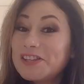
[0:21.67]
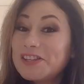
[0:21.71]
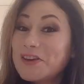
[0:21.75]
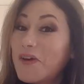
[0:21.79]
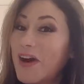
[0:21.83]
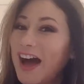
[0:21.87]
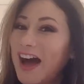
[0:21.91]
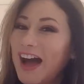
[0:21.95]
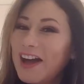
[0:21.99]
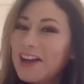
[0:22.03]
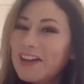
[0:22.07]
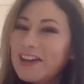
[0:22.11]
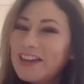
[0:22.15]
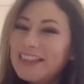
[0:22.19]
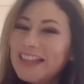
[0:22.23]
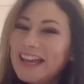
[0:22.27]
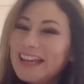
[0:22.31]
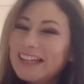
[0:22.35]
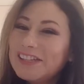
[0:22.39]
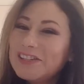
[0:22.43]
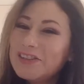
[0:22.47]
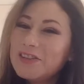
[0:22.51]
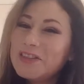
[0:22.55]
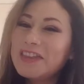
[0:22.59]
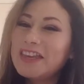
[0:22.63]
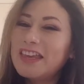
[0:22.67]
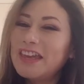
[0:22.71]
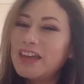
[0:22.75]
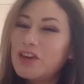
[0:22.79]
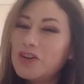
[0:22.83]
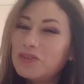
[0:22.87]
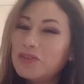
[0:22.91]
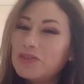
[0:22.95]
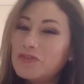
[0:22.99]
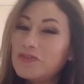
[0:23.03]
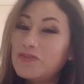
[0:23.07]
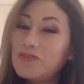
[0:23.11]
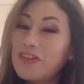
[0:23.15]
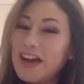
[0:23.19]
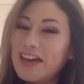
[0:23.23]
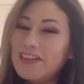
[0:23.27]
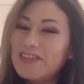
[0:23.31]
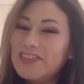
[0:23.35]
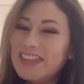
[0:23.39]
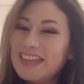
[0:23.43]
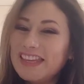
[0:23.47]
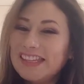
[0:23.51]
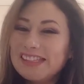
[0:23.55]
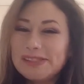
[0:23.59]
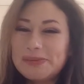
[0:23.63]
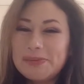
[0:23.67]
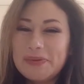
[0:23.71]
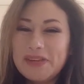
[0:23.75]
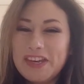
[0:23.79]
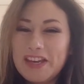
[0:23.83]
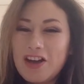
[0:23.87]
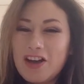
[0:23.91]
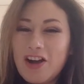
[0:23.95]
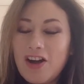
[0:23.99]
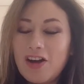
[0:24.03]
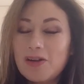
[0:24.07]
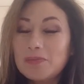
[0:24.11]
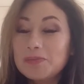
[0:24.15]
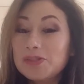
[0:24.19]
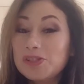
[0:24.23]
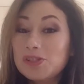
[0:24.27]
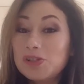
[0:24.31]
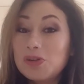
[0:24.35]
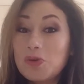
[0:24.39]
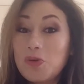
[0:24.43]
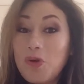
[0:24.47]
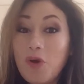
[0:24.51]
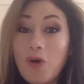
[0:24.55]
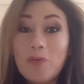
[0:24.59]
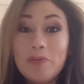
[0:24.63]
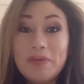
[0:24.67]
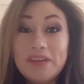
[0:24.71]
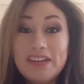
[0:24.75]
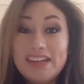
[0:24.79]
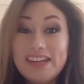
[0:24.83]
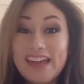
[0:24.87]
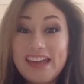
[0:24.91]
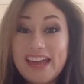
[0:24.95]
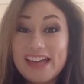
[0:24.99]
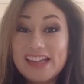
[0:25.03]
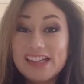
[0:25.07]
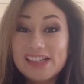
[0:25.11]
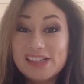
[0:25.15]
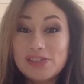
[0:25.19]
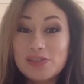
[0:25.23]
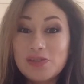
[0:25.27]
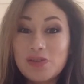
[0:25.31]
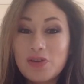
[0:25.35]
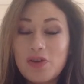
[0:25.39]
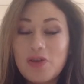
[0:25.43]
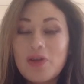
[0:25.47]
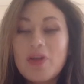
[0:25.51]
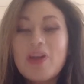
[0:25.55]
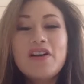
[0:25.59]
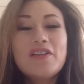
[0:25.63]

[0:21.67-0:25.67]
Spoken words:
I like to think on 5 things when it comes to opening escrow.